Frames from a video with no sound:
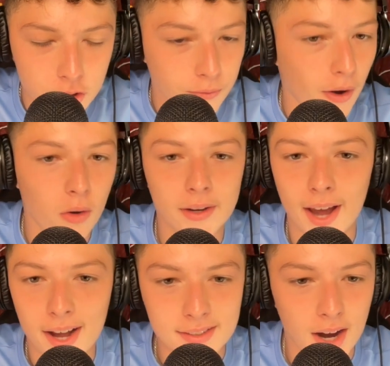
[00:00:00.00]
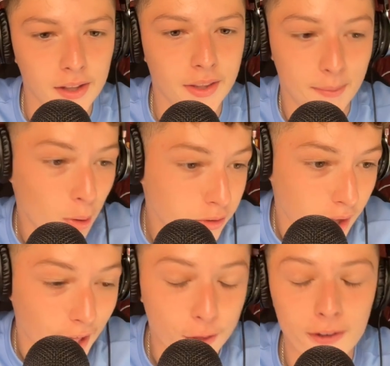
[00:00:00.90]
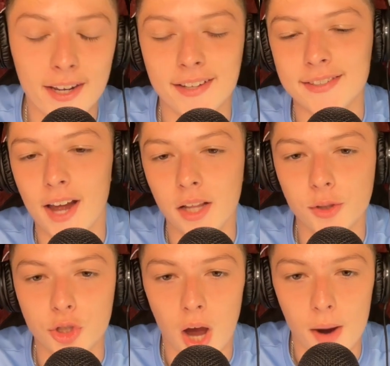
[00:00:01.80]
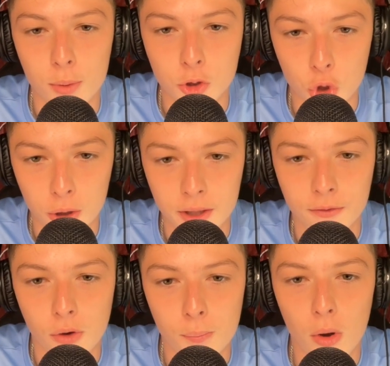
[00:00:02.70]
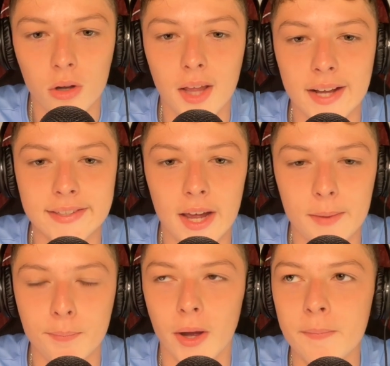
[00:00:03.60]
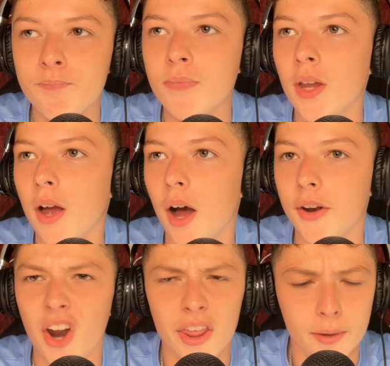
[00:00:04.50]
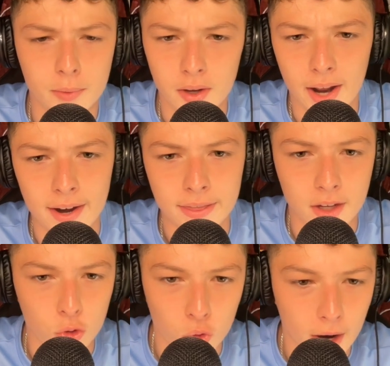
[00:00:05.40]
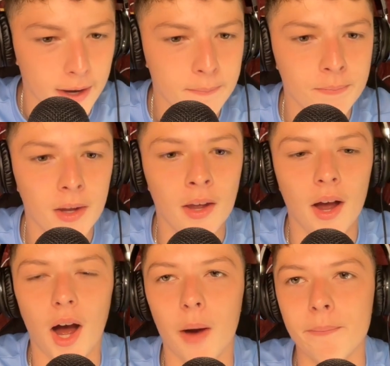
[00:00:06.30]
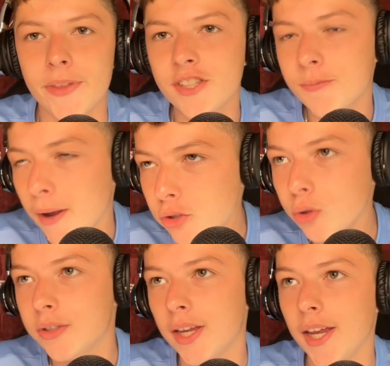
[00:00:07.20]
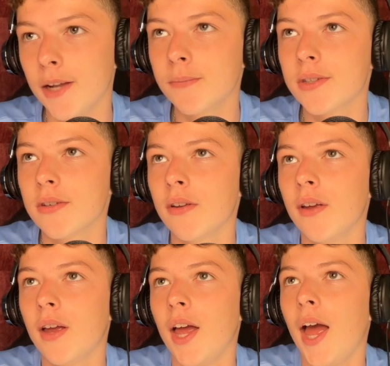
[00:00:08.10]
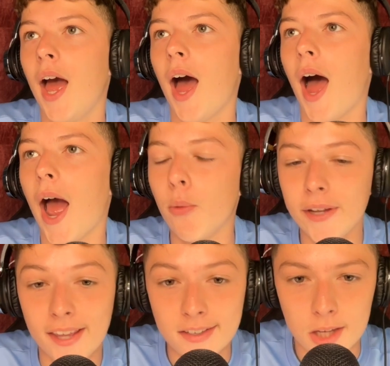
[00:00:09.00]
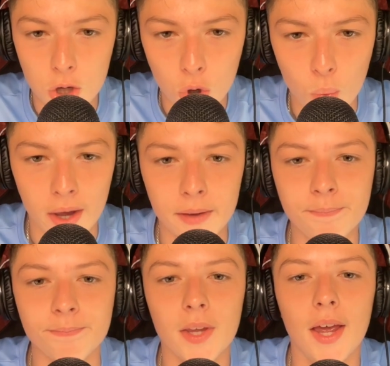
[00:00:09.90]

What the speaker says: Felton, Kaz Allen, they both, I thought, did a solid job returning the football last night, but none of them did anything great. The special teams, I would consider a win.